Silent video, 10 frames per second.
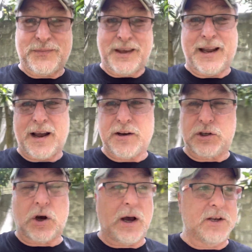get out of
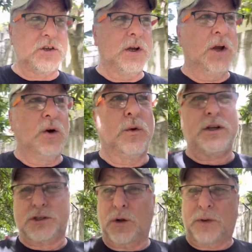Dodge. We
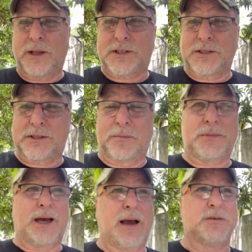just don't listen
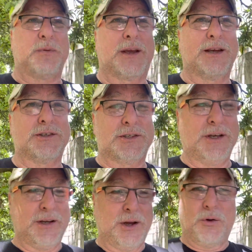sometimes, because
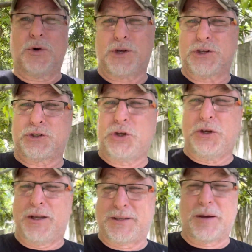we're just,
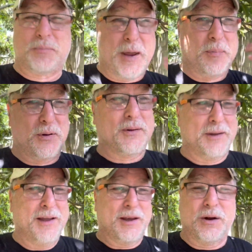some people,
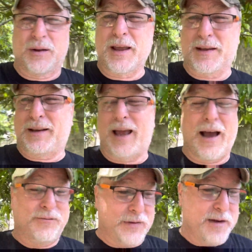
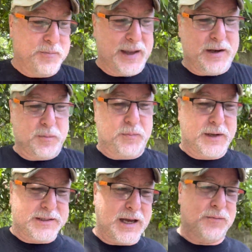I've been there
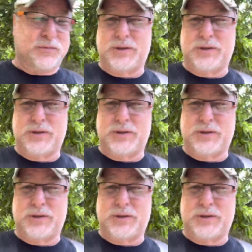myself.